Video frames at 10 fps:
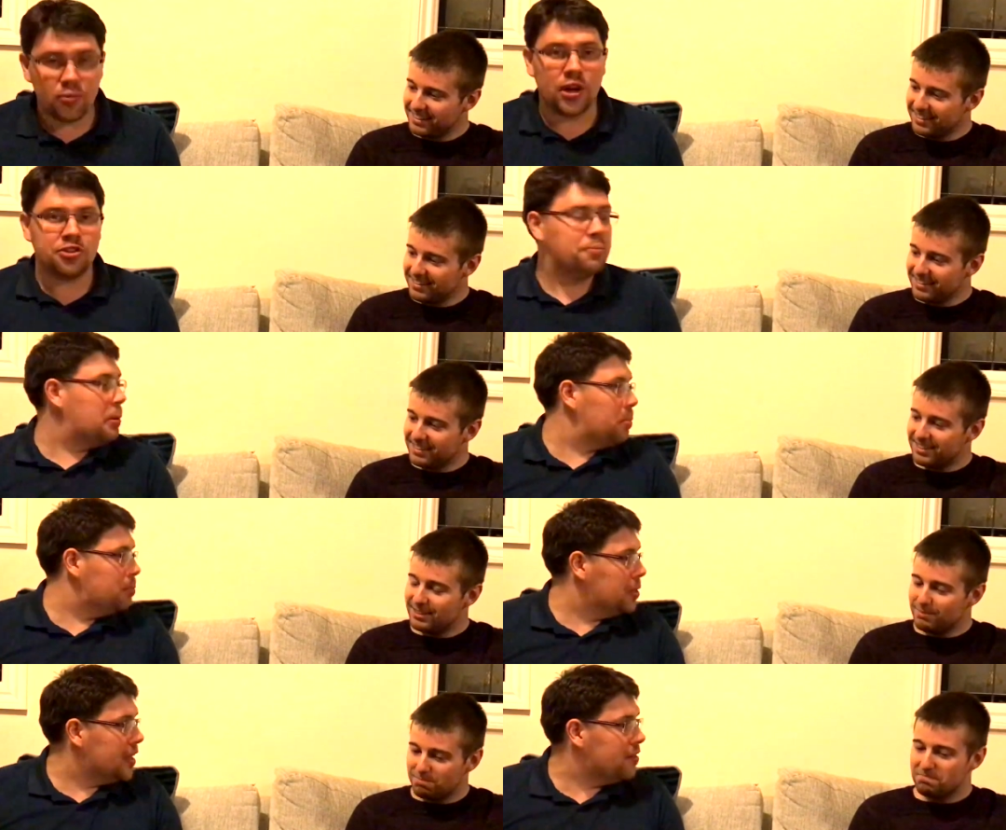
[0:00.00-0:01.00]
Speaker 1: Russian
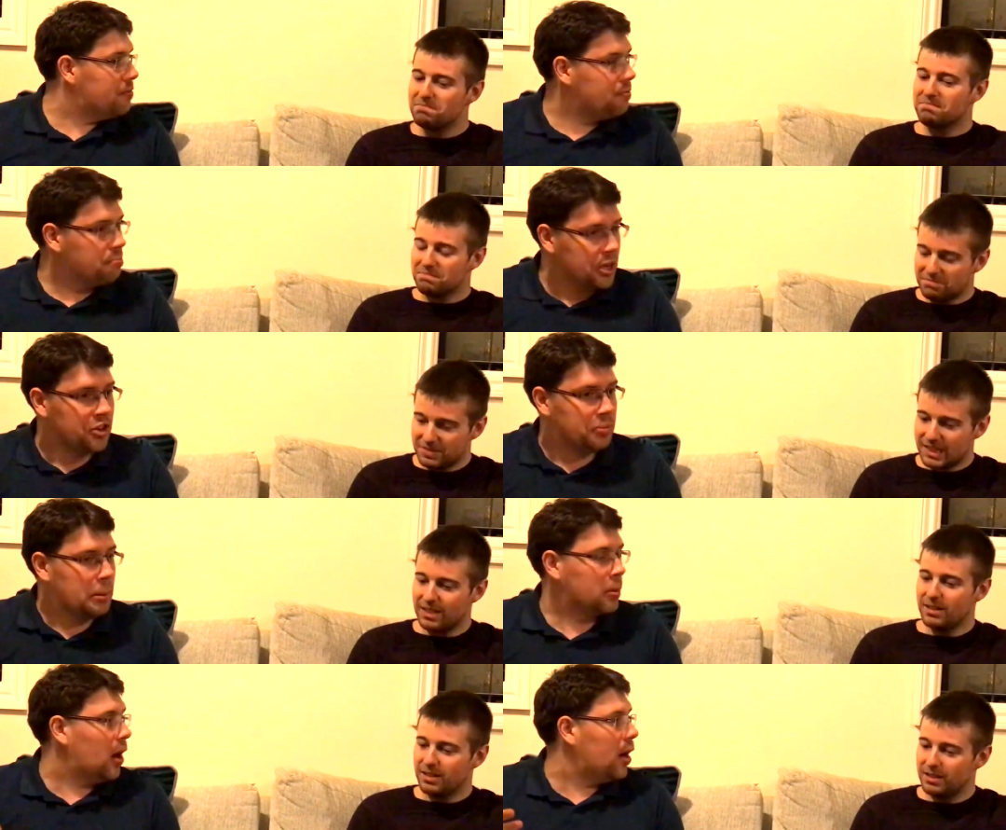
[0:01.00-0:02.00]
people believe British
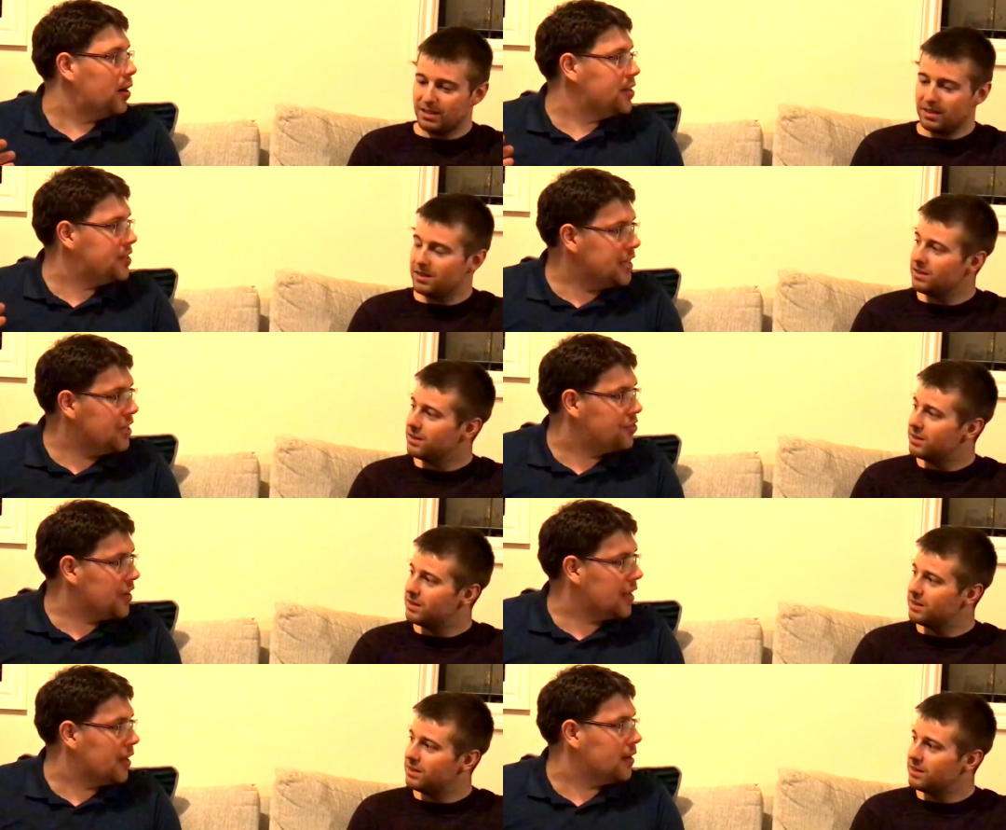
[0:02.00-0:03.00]
people are tea
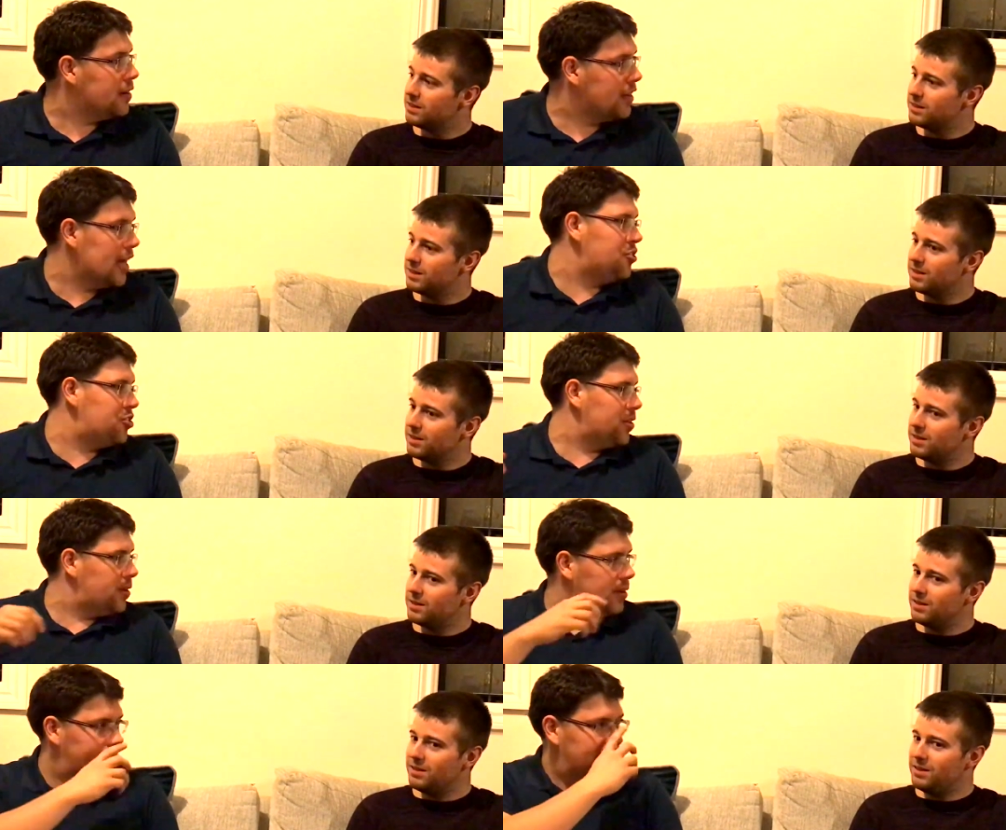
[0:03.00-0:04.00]
drinking nation.
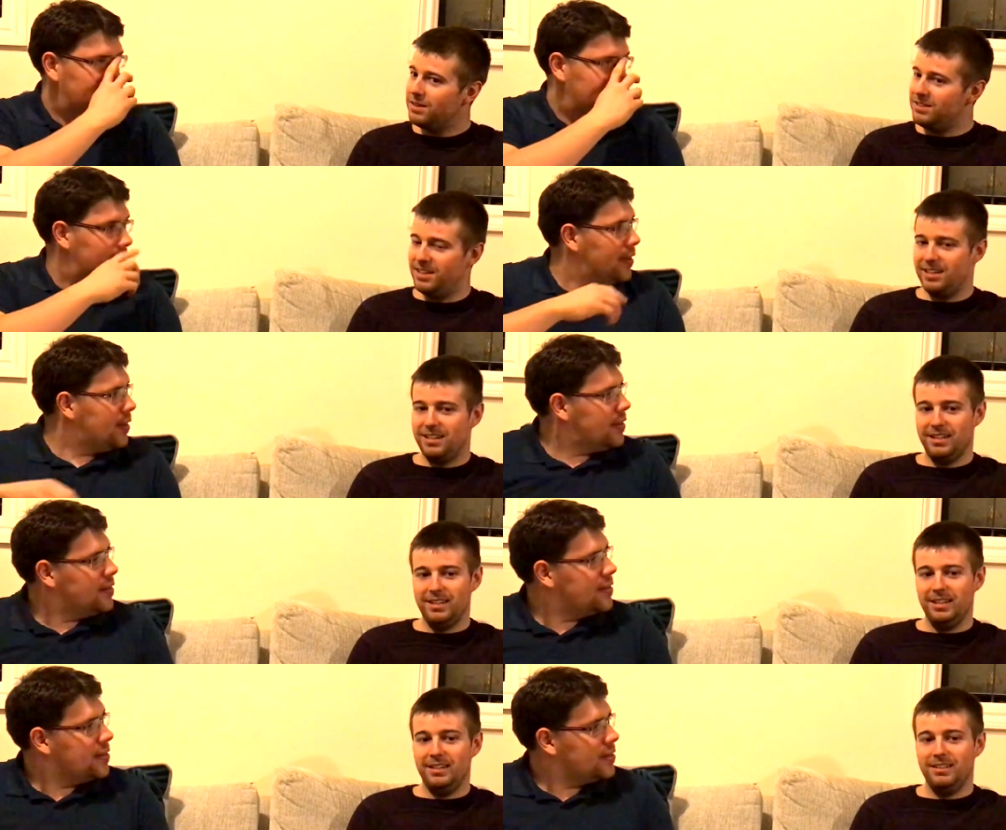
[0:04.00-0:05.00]
Yeah,
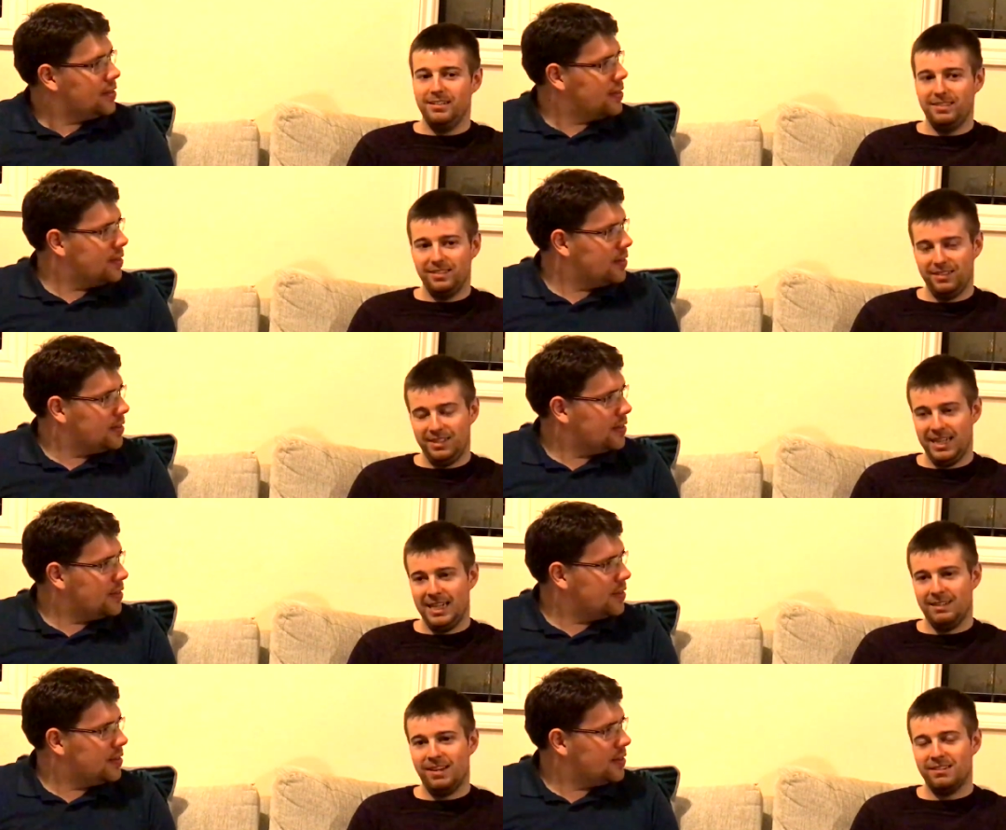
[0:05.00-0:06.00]
yeah, yeah,
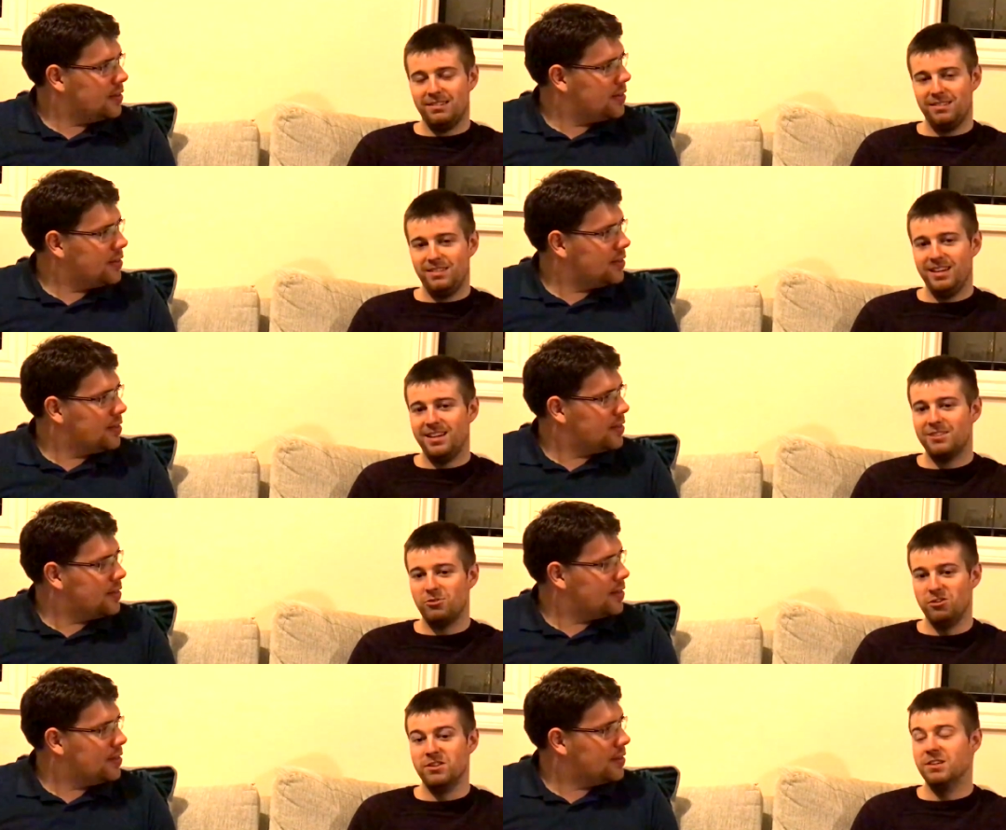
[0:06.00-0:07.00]
Speaker 2: yeah. That's yeah, it's
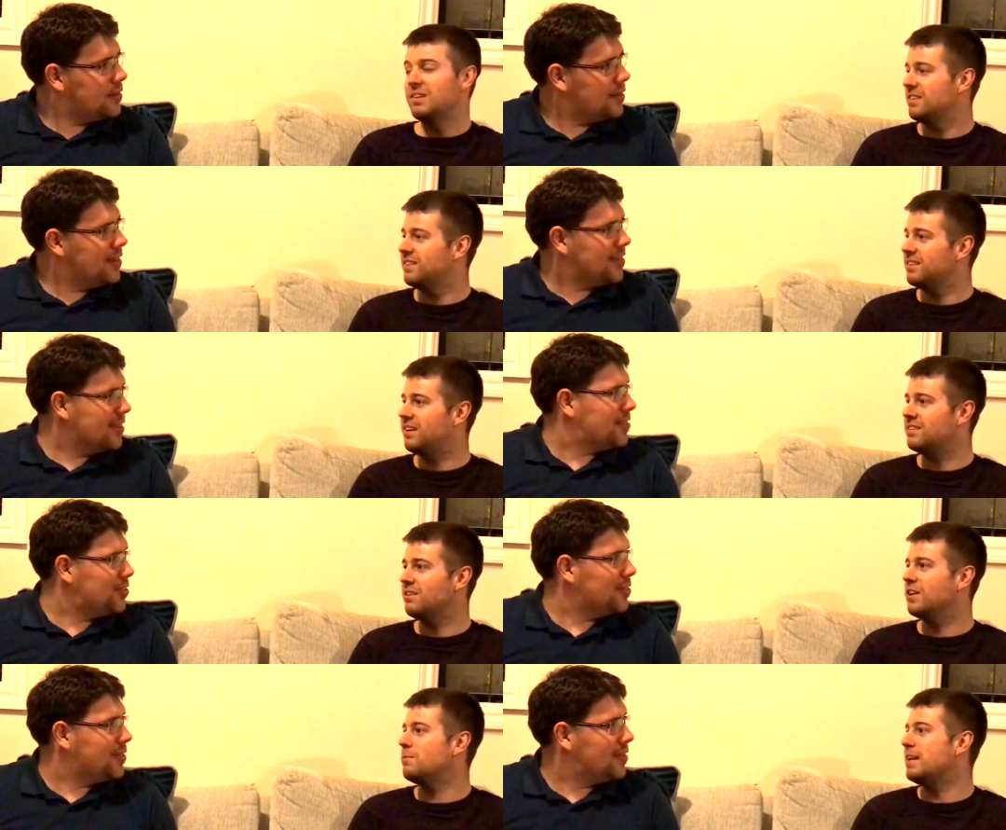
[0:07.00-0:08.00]
true. I
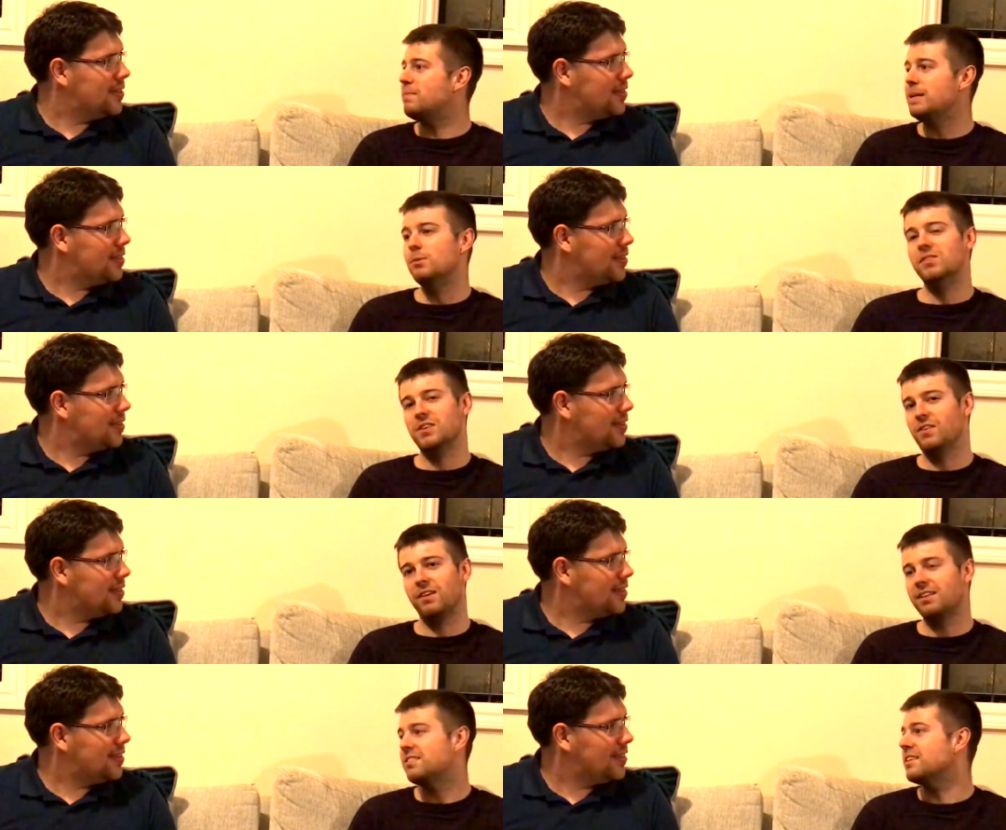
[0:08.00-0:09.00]
don't know many people that don't
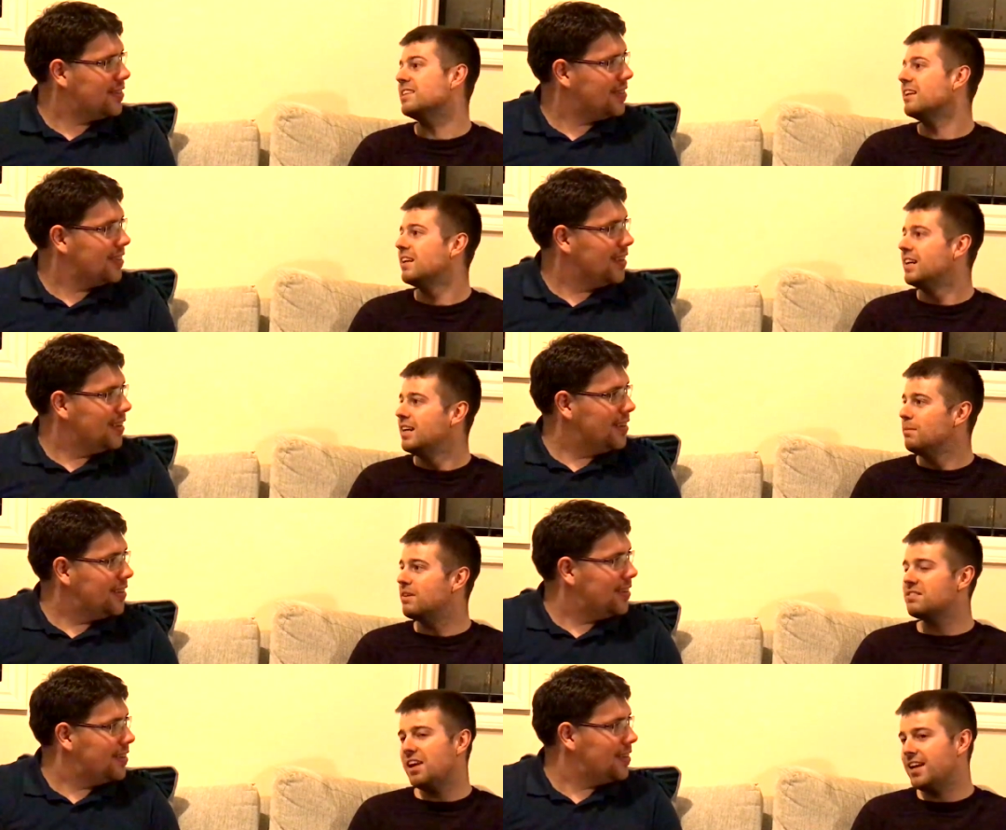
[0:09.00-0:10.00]
like tea.
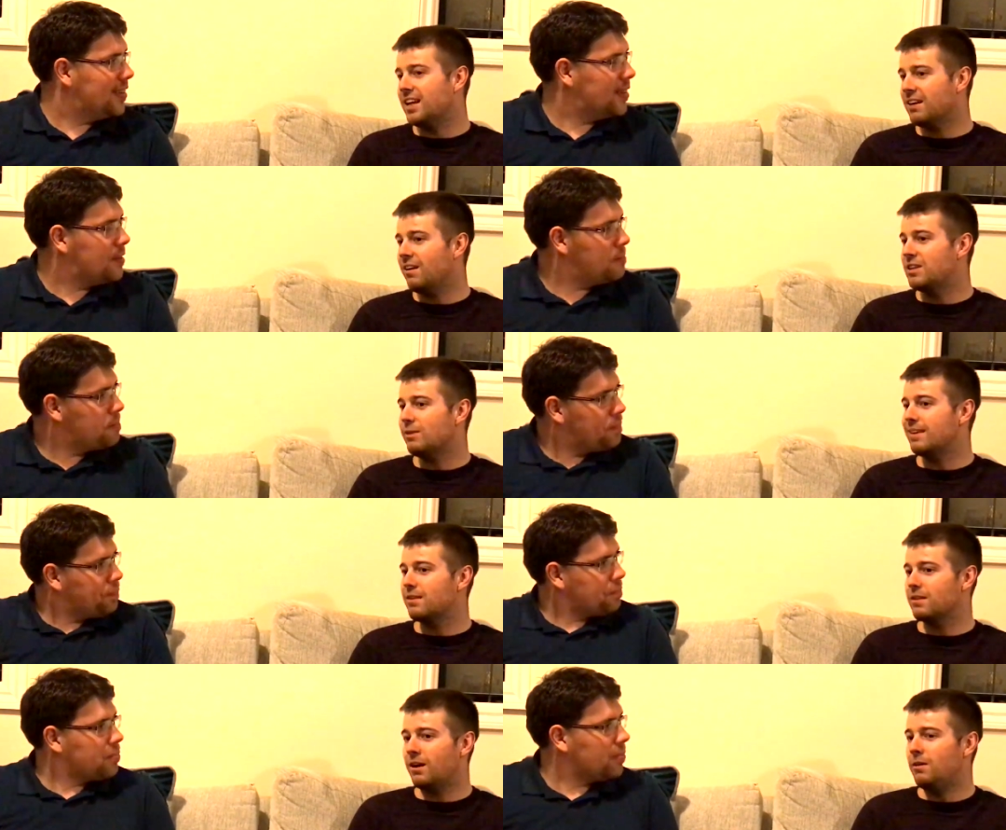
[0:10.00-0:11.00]
But saying that, I
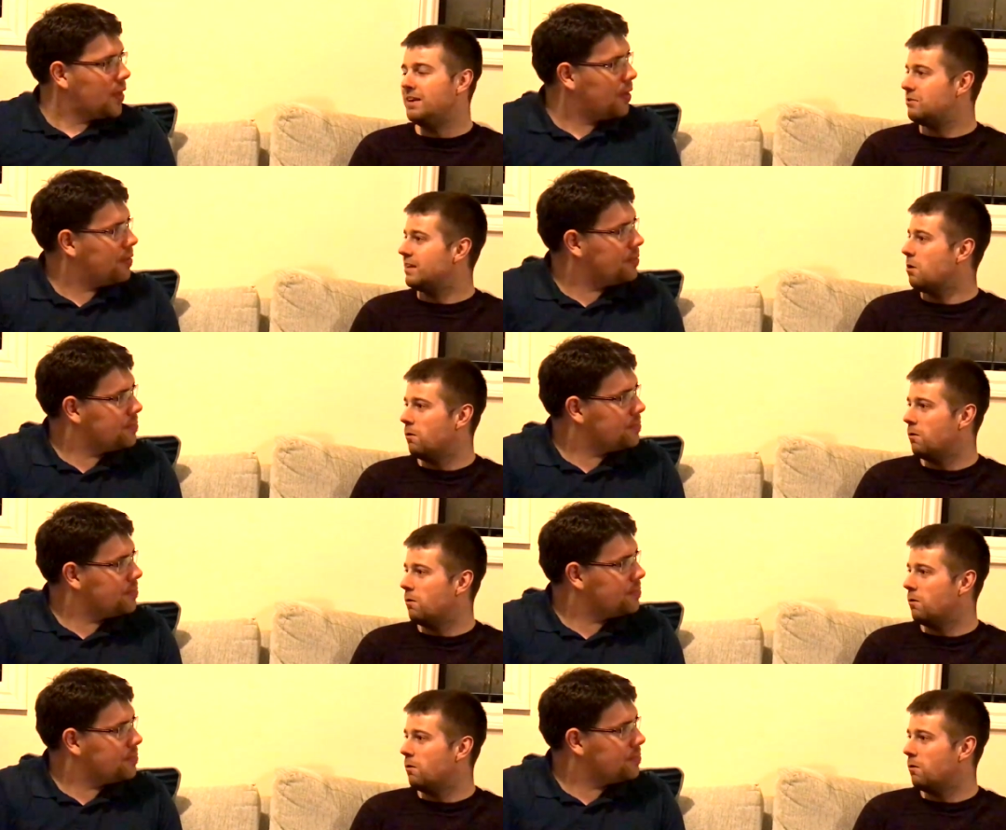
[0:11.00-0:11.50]
drink. I only drink